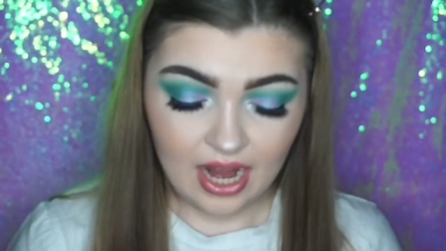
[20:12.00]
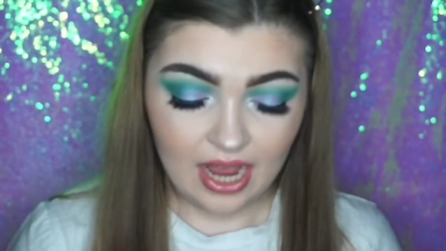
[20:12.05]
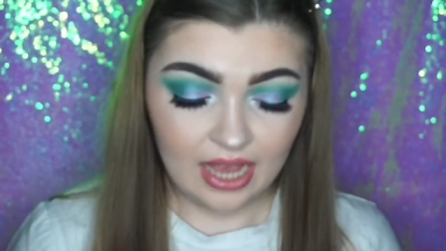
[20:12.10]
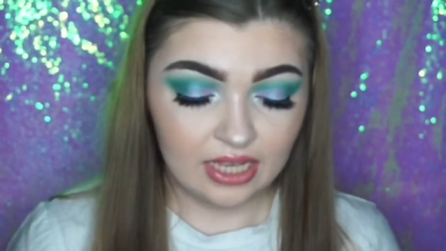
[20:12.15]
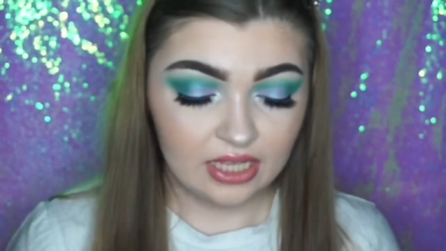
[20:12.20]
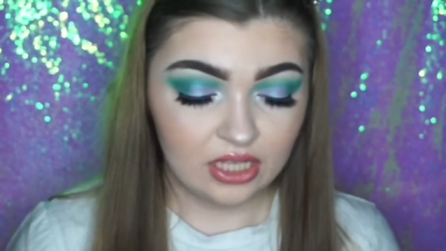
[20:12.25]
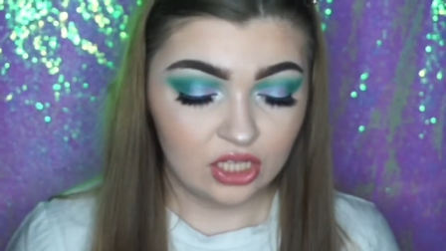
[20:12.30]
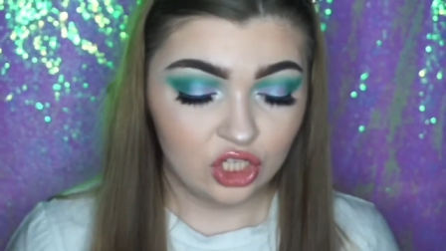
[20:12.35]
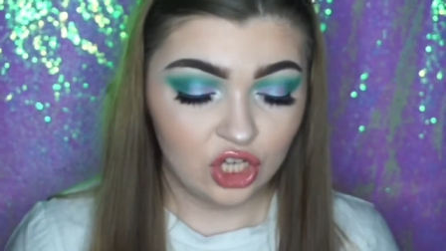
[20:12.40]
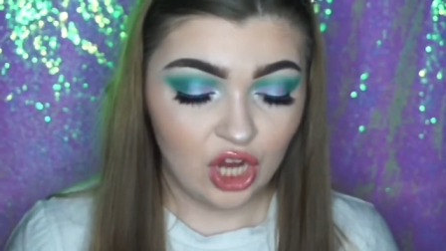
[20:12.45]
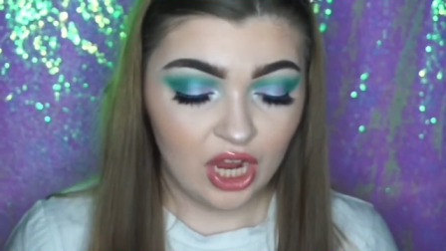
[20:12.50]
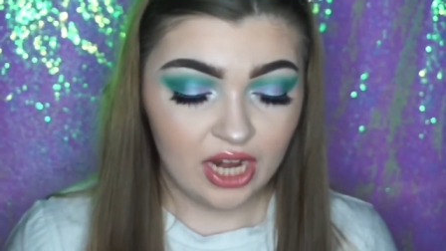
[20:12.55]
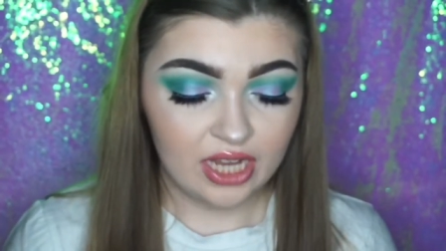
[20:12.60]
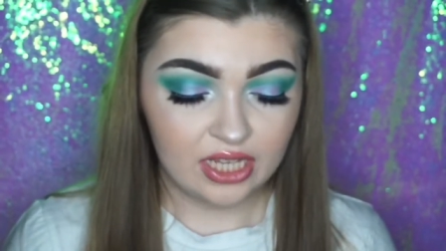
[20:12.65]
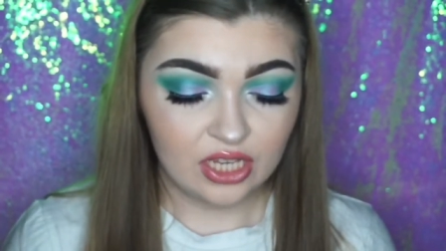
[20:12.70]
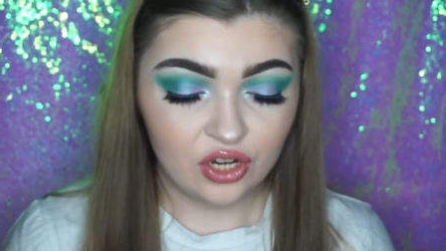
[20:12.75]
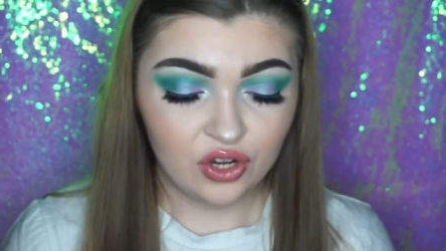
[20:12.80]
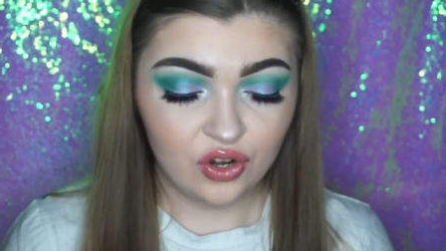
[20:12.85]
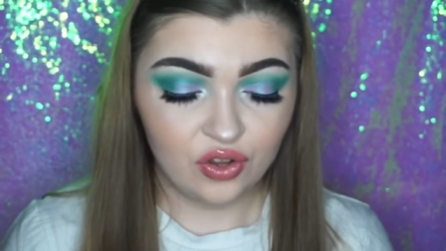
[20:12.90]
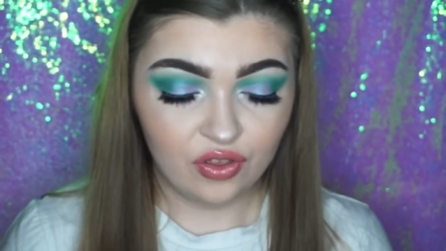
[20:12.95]
Next shade is
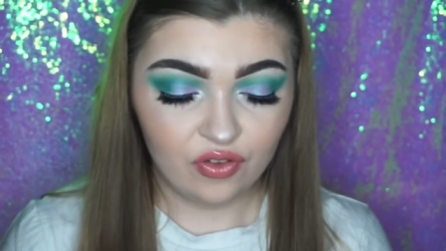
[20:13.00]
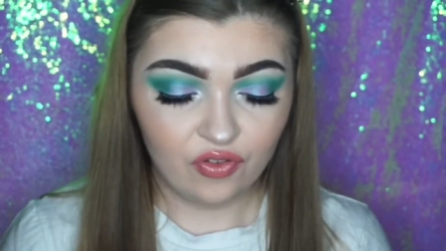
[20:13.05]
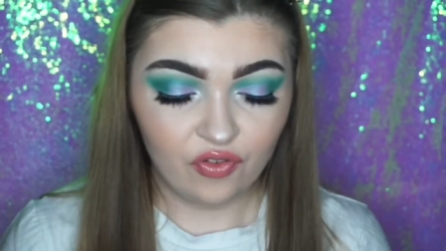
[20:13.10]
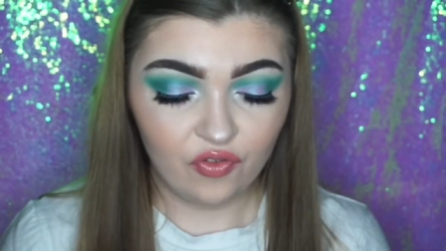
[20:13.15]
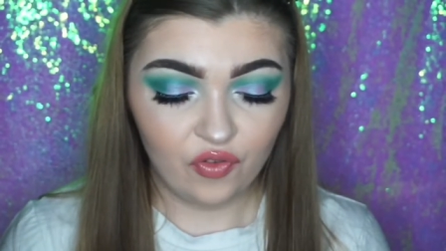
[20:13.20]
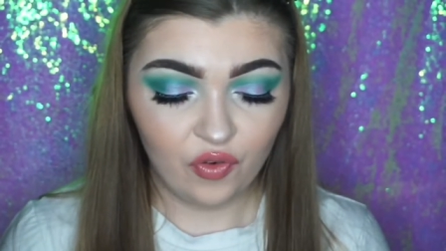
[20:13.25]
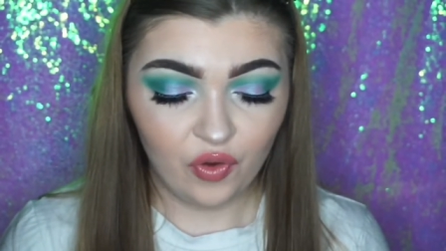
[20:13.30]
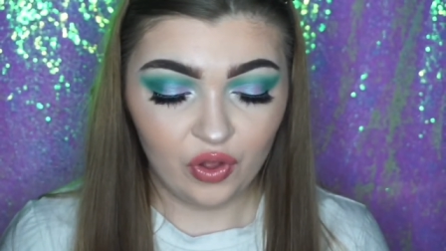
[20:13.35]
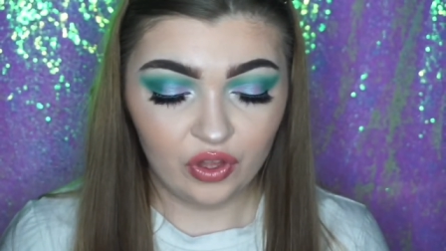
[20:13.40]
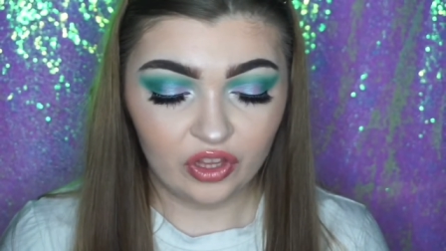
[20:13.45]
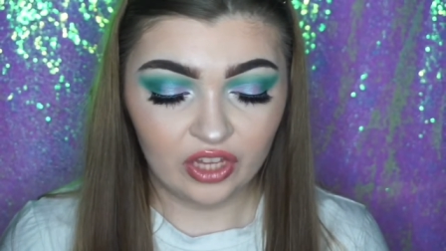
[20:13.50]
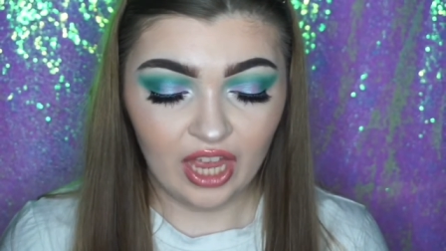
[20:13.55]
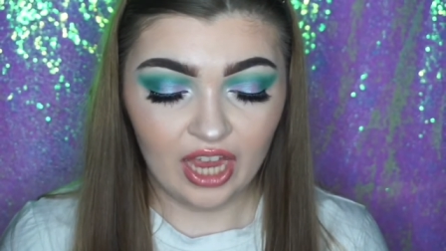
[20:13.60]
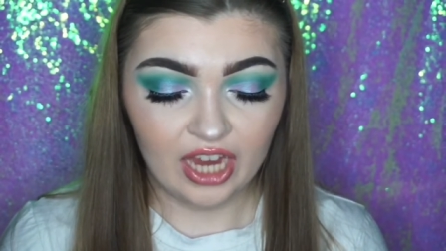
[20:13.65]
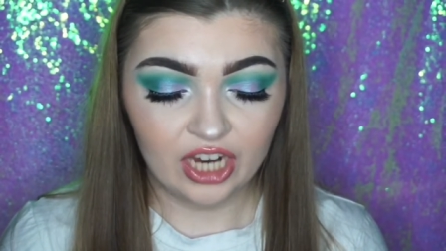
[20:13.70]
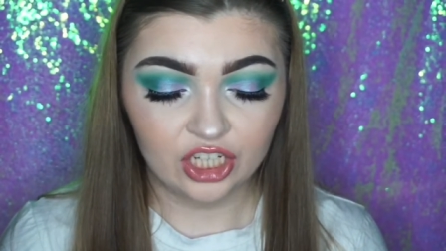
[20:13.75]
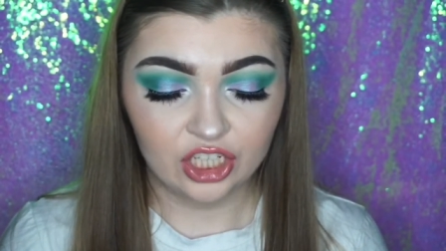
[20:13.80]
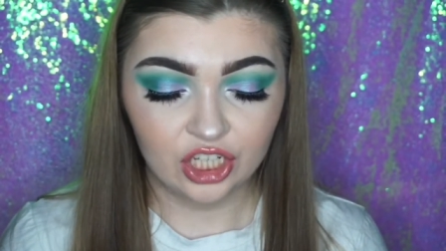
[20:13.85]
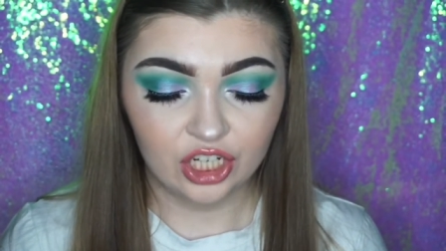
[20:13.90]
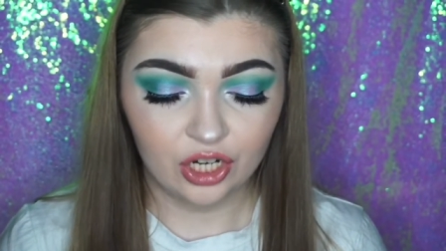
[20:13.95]
another foiled
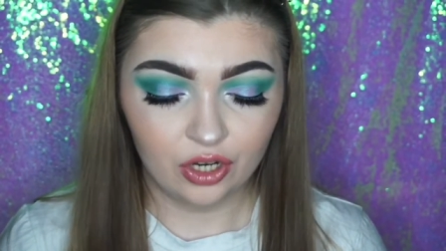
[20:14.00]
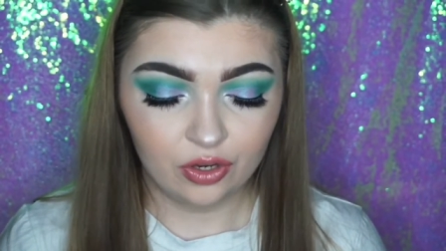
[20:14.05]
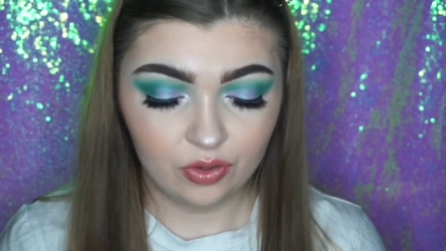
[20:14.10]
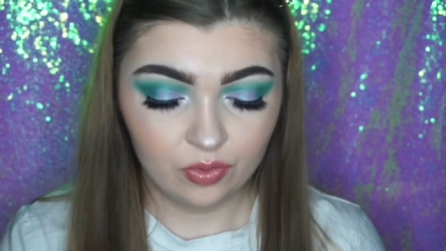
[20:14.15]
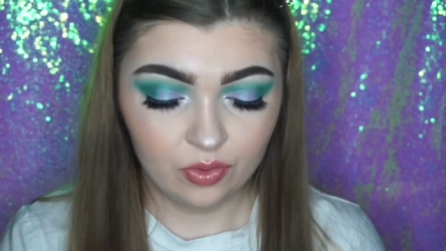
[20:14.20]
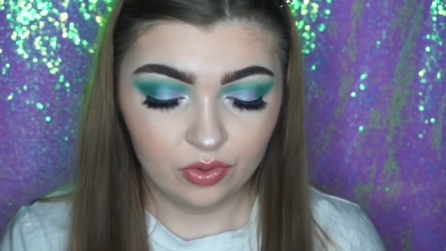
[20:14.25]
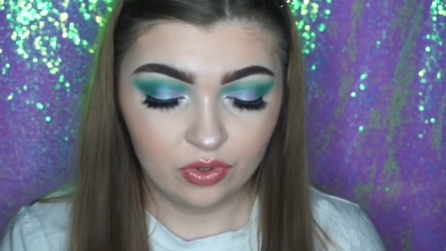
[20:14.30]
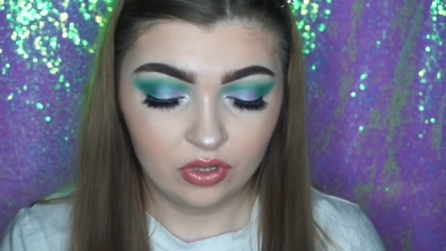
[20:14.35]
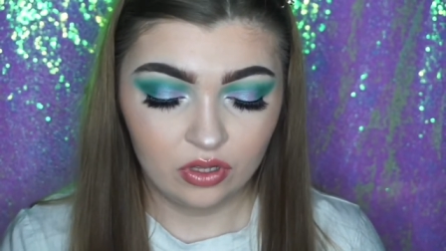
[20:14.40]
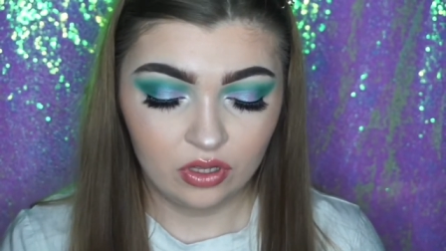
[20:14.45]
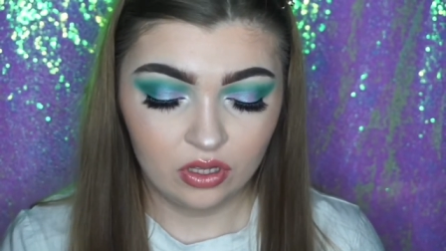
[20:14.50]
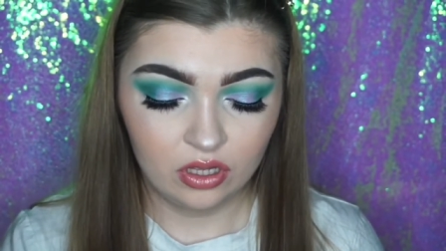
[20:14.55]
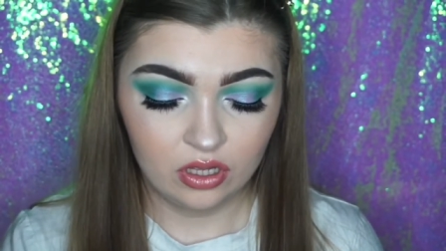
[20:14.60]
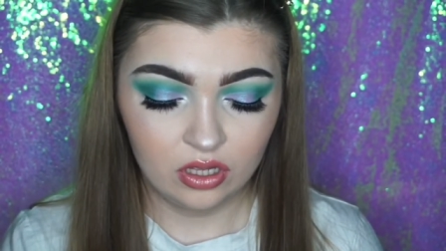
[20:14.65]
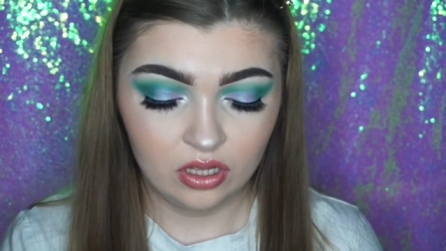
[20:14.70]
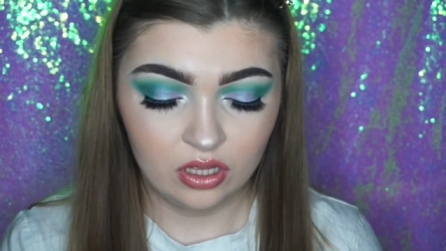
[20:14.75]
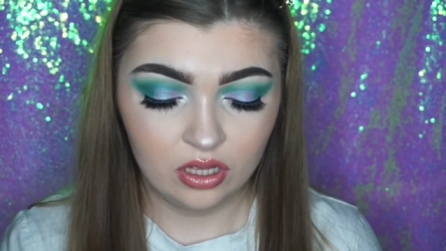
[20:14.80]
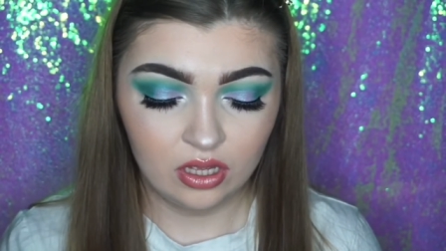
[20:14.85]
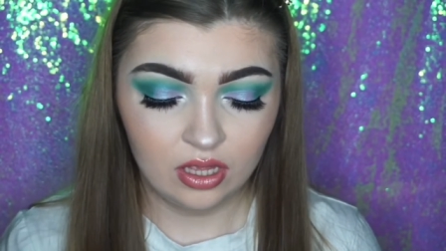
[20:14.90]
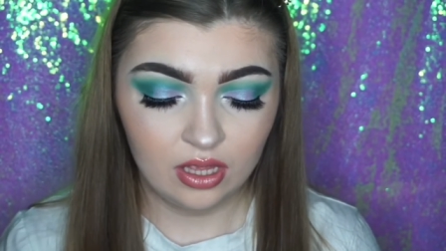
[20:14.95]
eyeshadow.
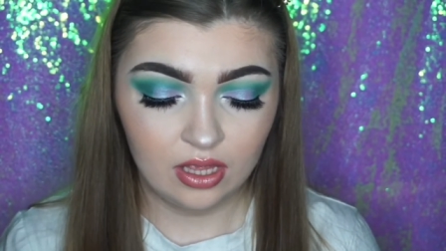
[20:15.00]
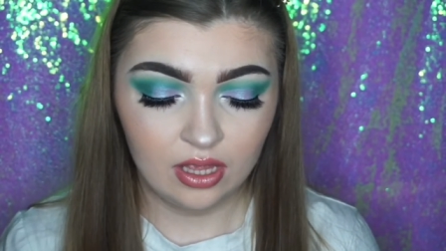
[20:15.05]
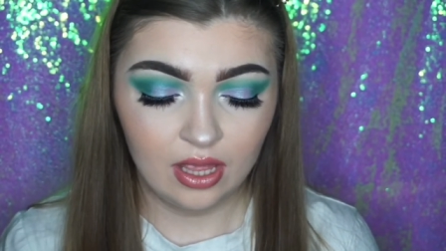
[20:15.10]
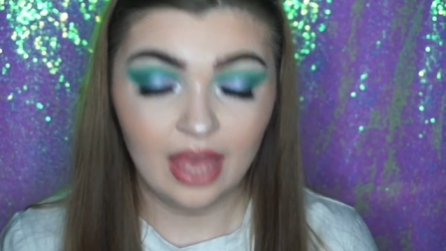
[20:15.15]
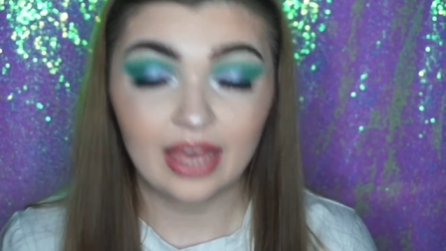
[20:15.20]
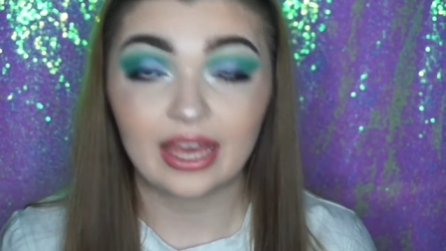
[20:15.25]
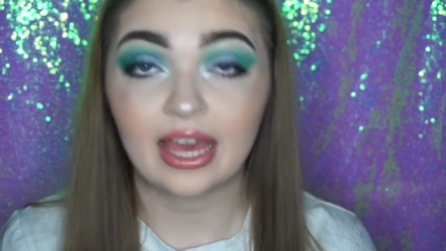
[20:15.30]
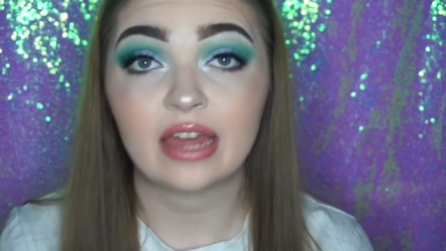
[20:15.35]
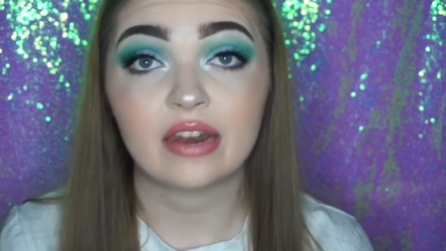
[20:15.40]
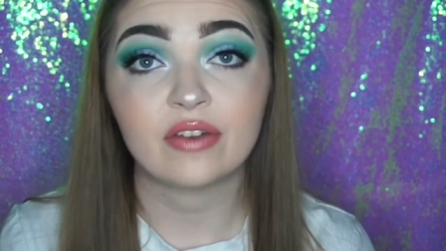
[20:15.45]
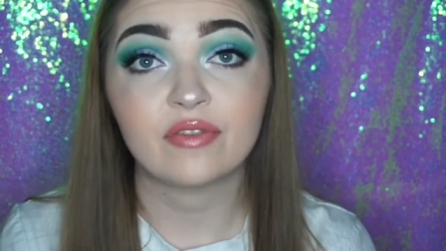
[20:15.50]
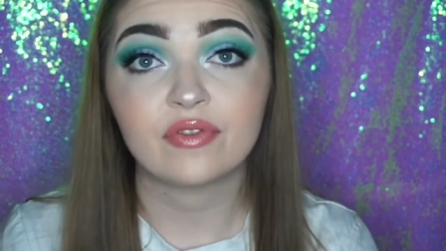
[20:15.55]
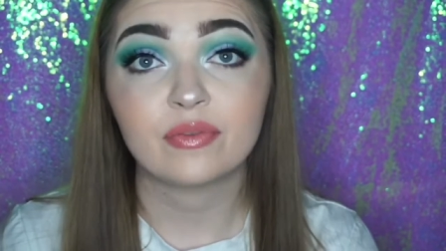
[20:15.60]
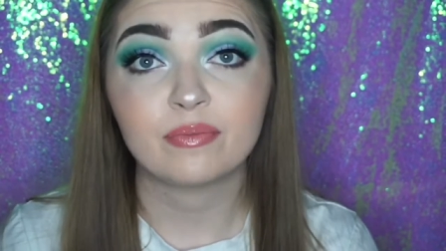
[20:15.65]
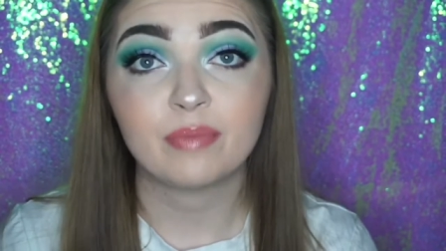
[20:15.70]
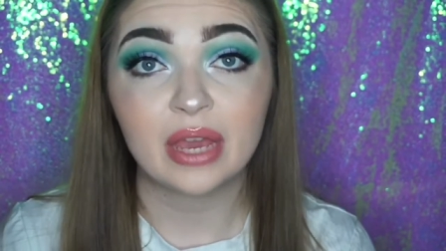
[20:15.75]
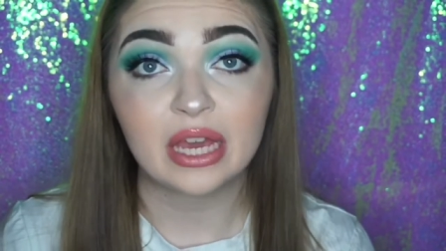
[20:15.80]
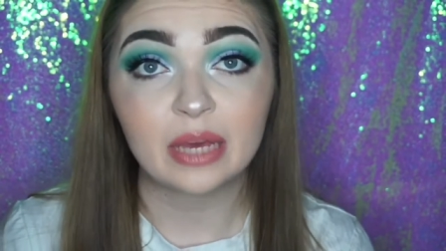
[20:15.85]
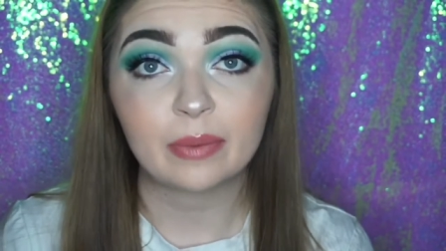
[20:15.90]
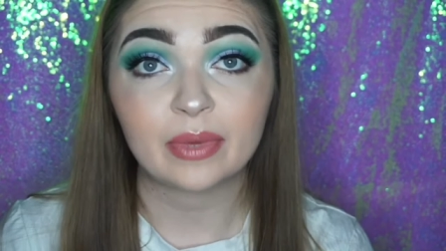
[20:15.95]
Again from
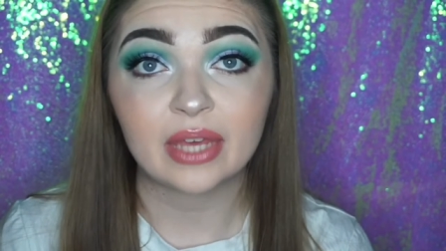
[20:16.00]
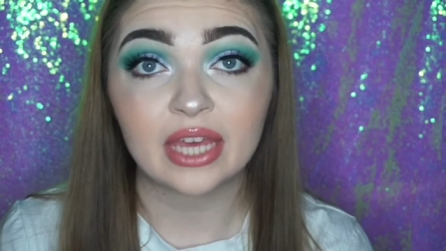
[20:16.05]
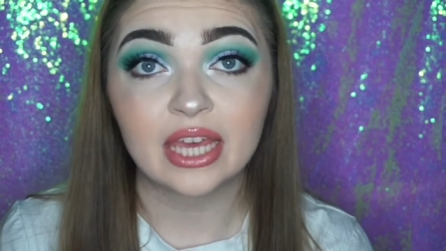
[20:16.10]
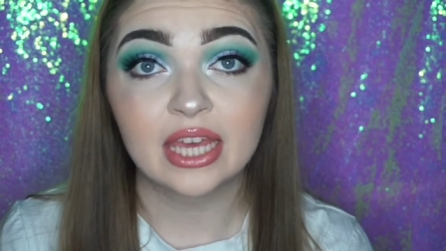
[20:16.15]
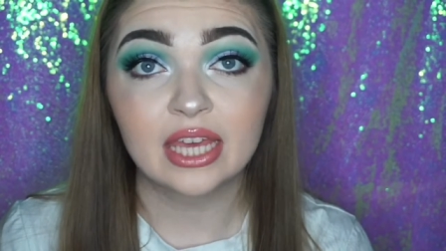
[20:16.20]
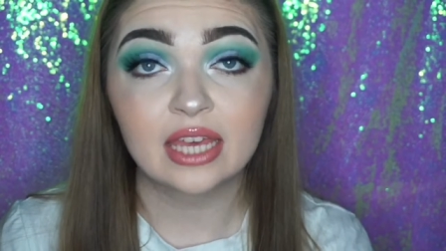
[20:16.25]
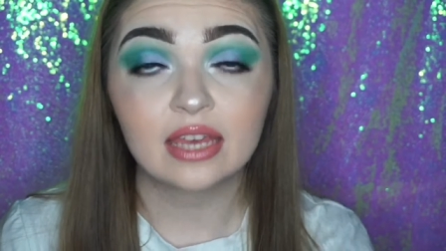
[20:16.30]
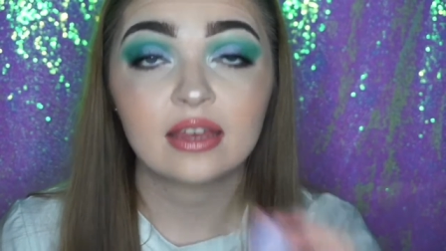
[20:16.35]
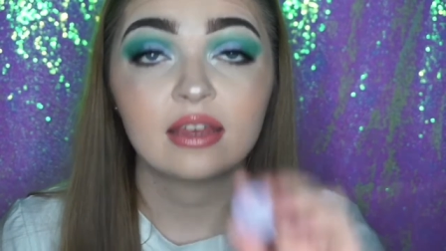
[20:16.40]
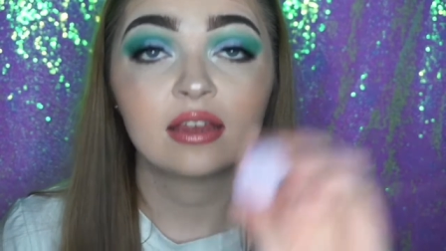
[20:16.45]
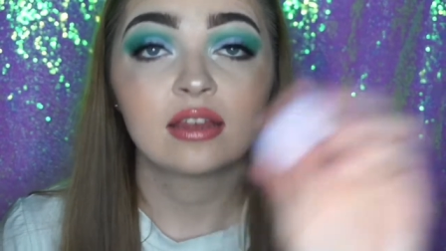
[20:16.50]
Makeup Geek.